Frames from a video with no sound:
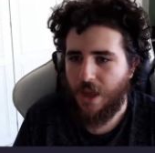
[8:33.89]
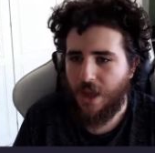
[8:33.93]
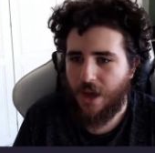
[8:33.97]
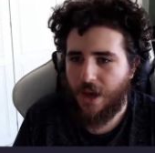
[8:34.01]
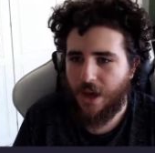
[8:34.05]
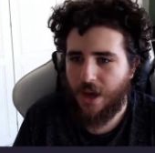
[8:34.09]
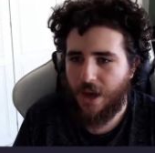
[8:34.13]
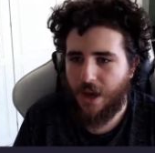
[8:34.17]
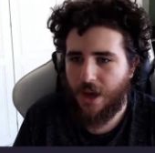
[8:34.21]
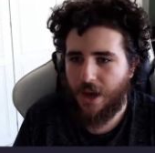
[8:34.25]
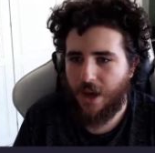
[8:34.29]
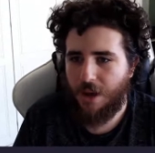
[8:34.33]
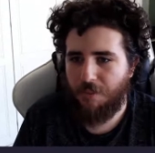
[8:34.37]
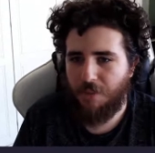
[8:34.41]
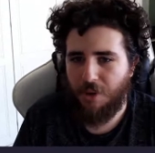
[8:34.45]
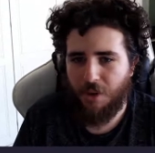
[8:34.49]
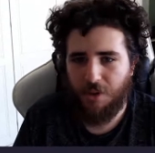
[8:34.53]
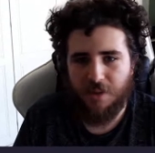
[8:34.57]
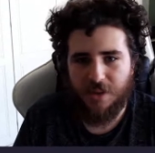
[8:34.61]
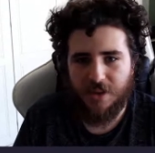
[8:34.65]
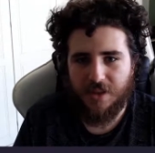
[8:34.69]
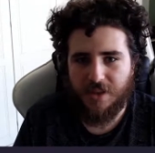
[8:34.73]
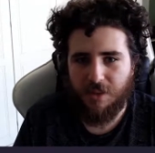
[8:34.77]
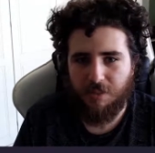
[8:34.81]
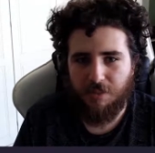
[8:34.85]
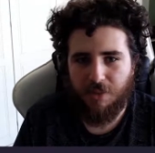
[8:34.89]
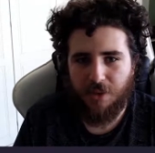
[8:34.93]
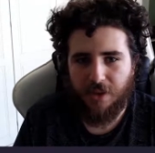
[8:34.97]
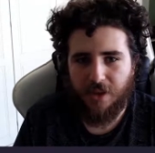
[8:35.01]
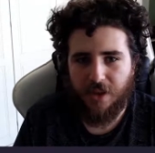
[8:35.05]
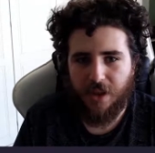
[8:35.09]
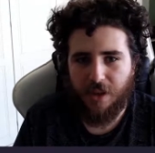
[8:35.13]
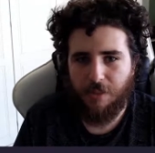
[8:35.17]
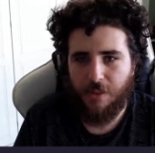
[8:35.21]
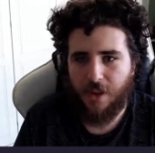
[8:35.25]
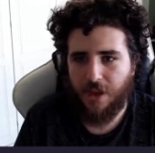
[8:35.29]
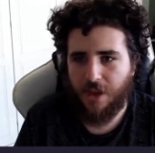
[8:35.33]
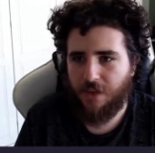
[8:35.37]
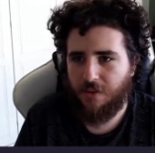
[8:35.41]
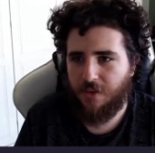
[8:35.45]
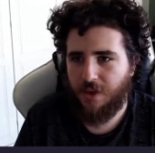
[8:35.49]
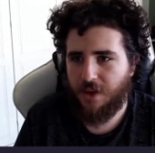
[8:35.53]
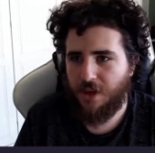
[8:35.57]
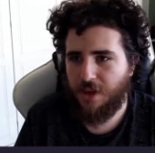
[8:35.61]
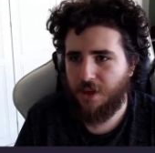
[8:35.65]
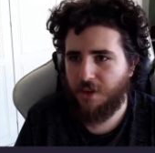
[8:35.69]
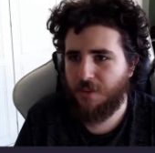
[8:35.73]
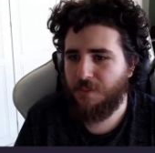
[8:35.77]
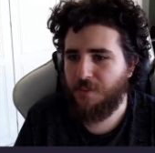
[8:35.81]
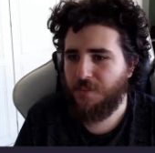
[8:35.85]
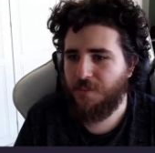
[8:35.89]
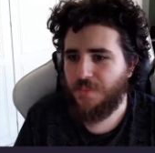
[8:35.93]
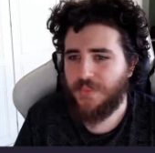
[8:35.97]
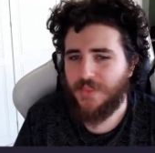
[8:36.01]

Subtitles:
probably at some point I'll make a video.